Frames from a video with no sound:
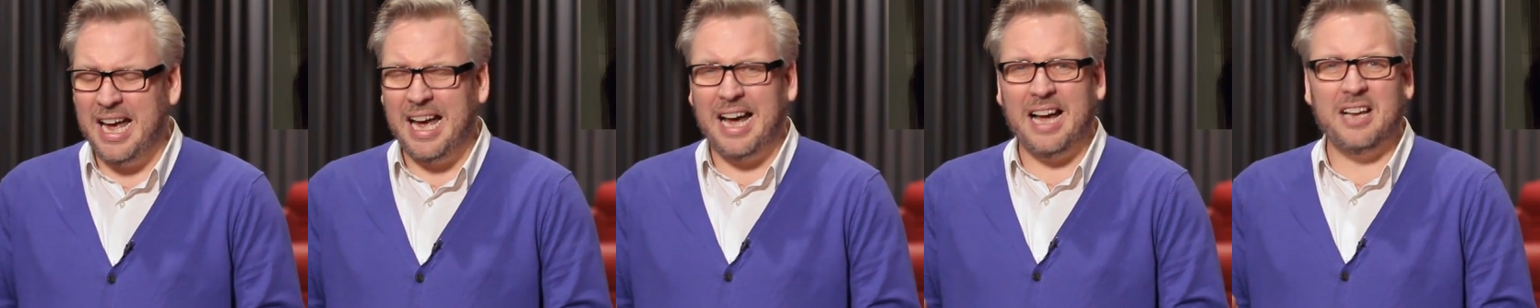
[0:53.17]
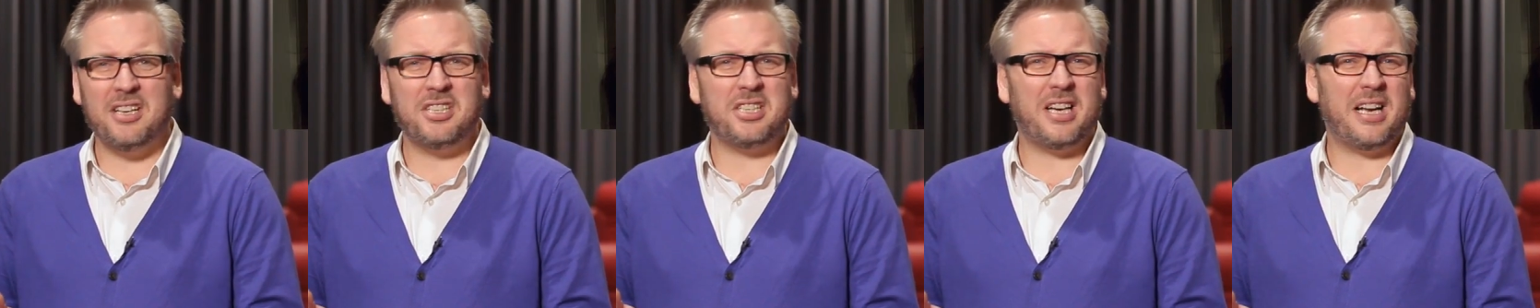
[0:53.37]

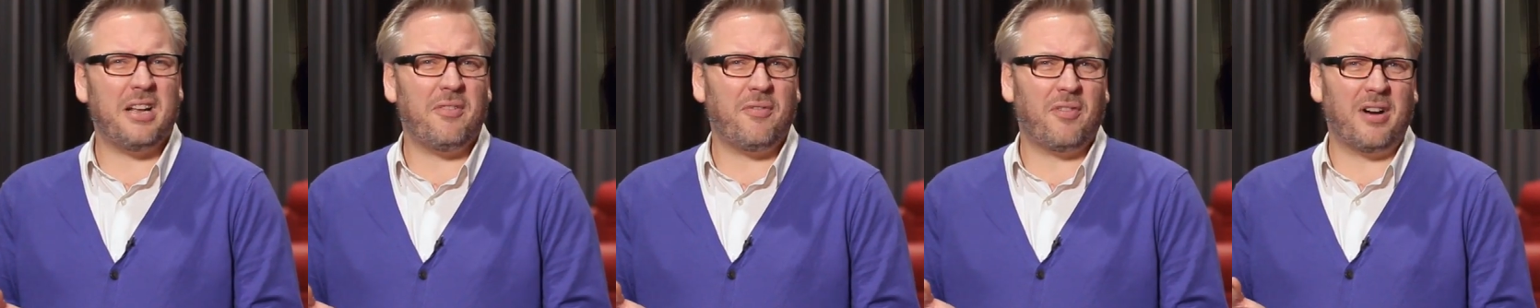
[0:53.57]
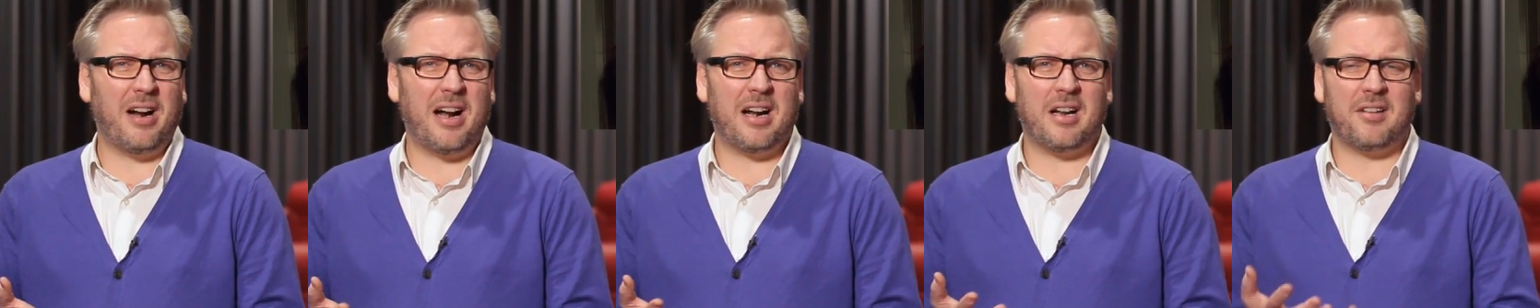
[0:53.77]
And
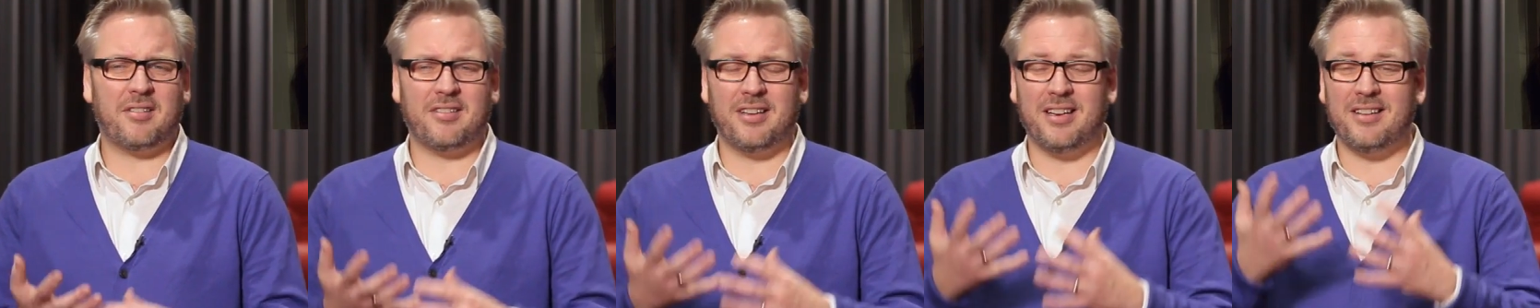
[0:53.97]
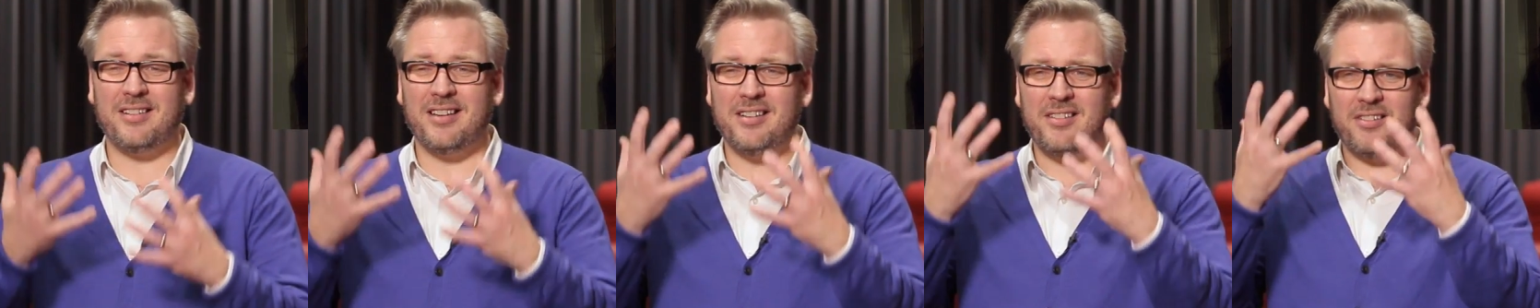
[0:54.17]
Jennifer
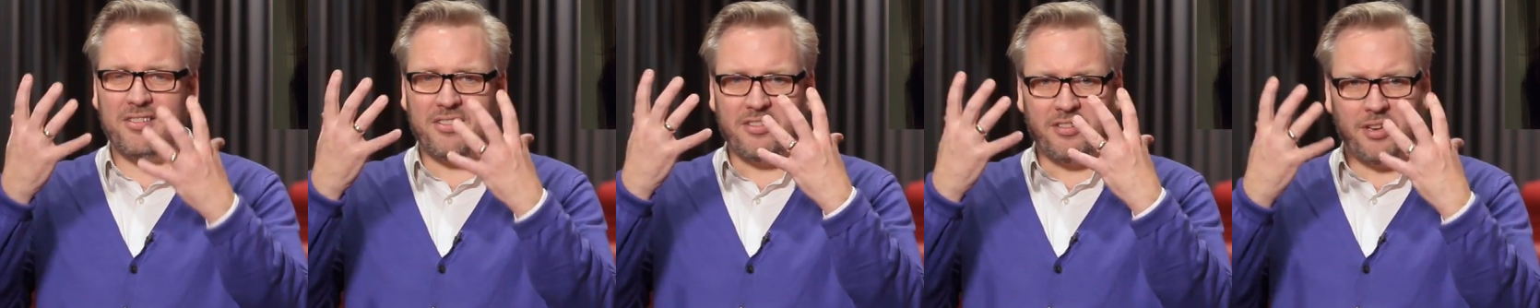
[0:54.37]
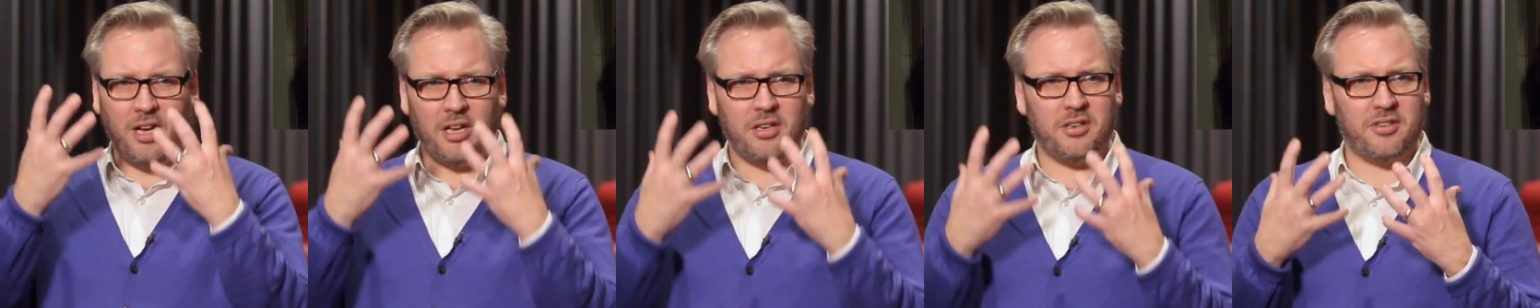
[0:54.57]
Aniston is in
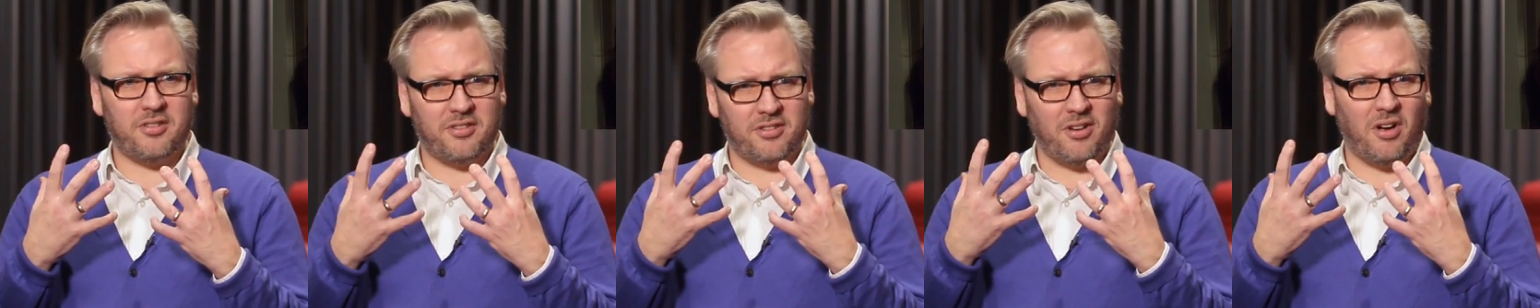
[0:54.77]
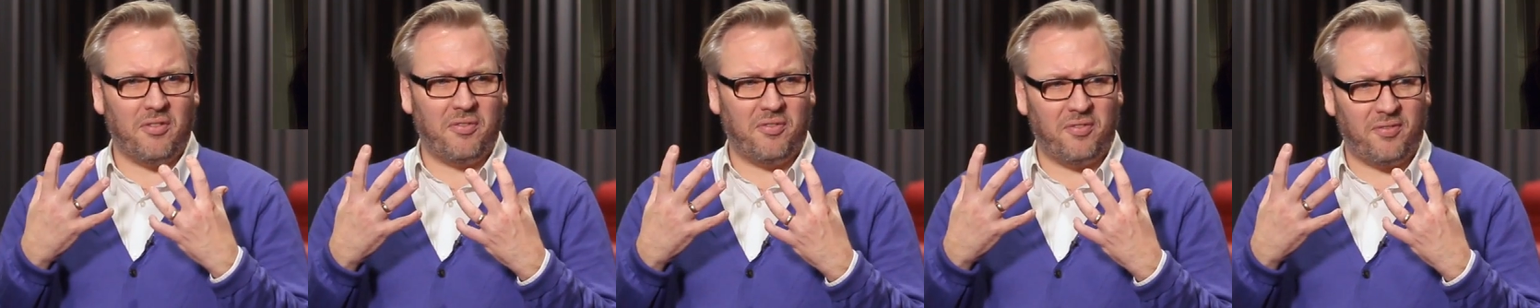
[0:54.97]
such
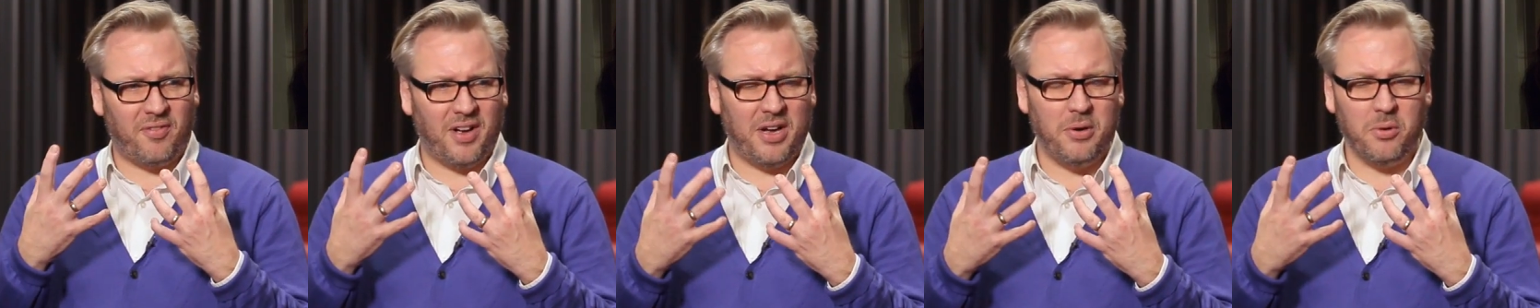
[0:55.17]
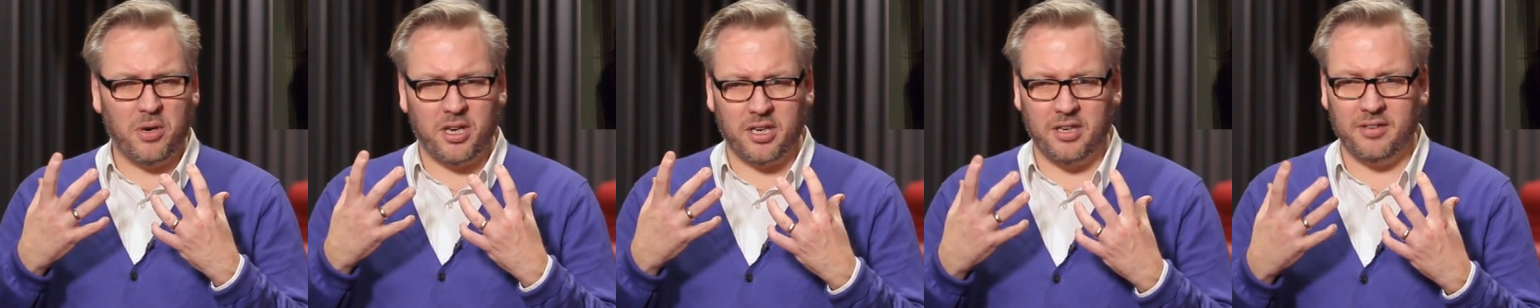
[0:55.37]
soft
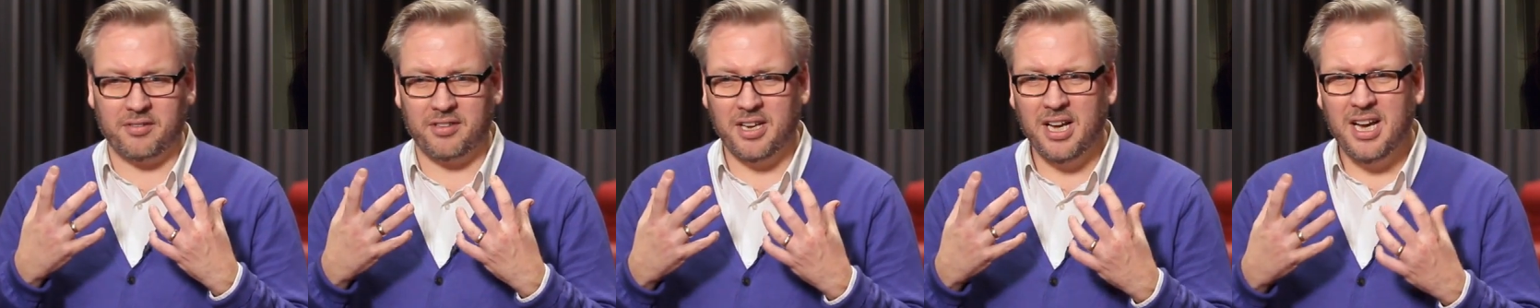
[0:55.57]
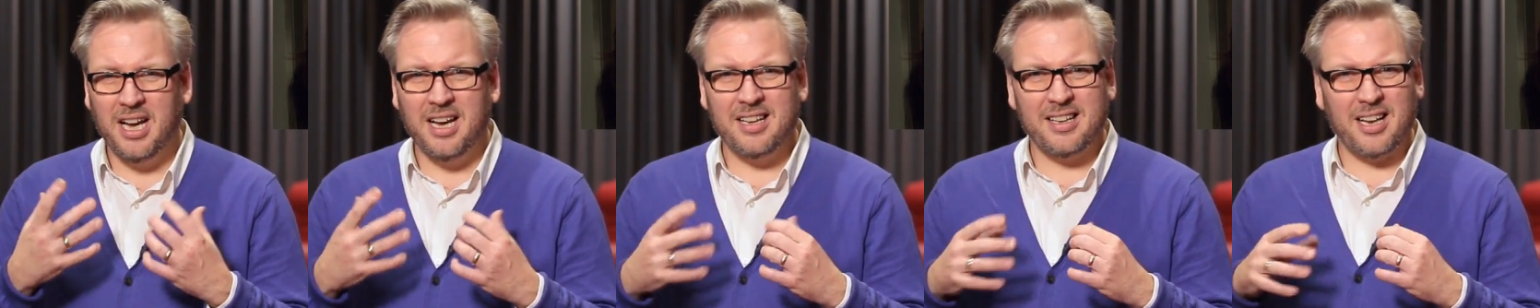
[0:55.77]
focus
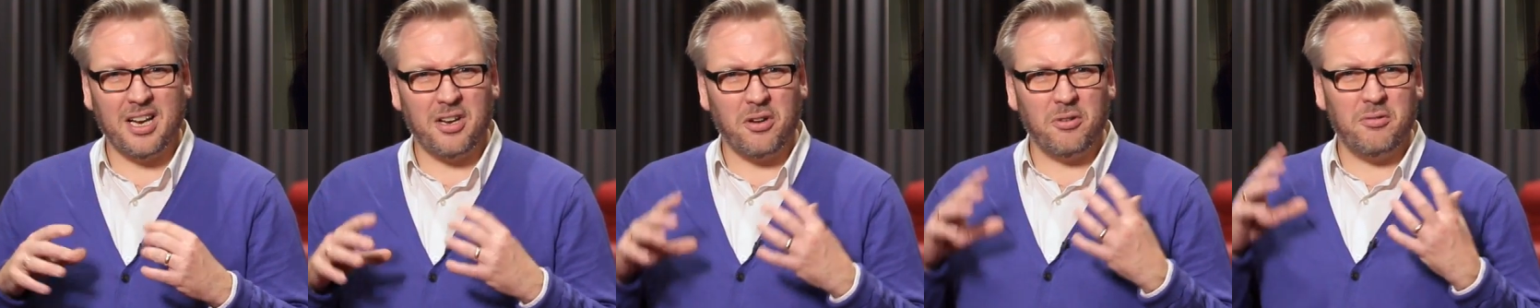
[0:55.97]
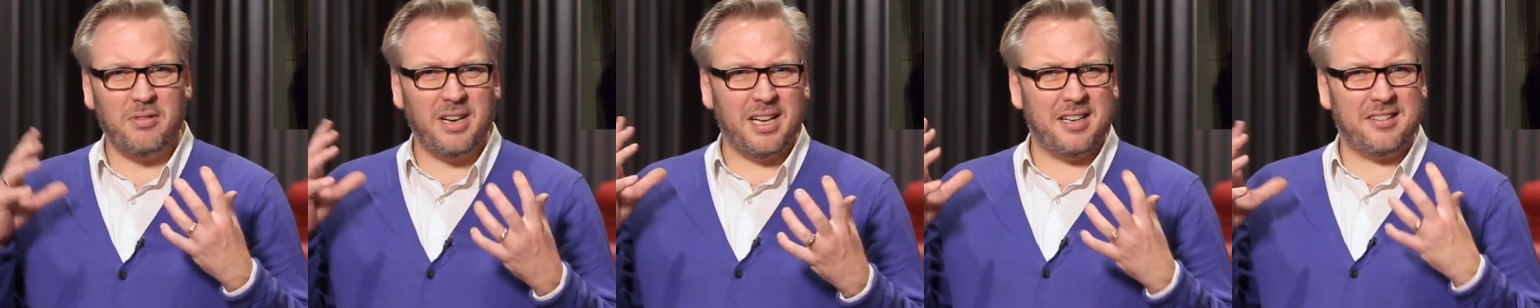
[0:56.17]
that I
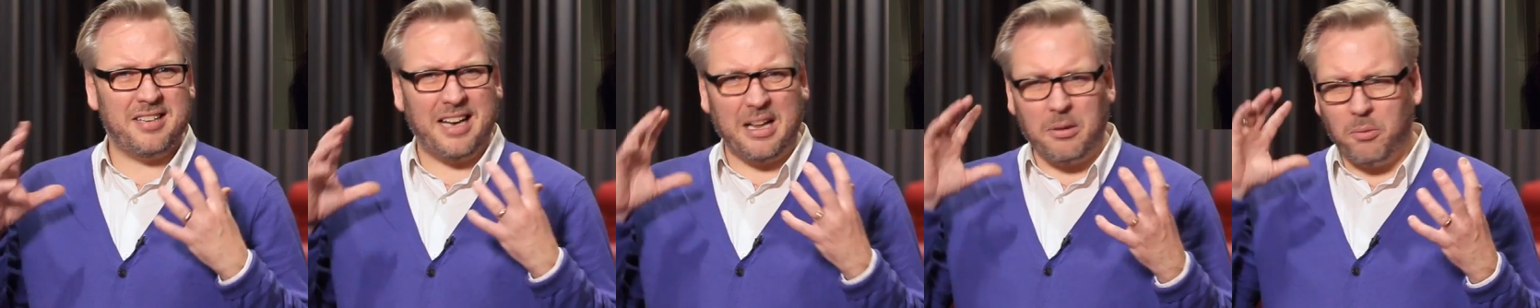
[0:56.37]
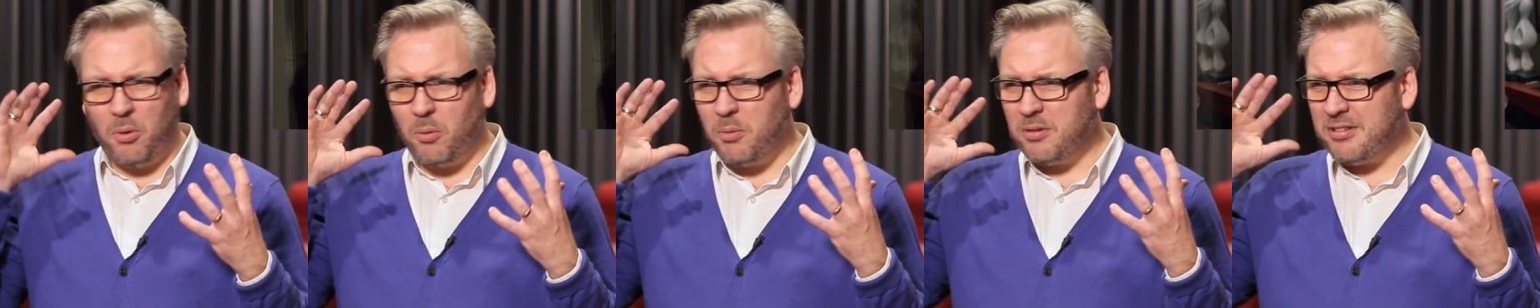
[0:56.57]
couldn't really tell what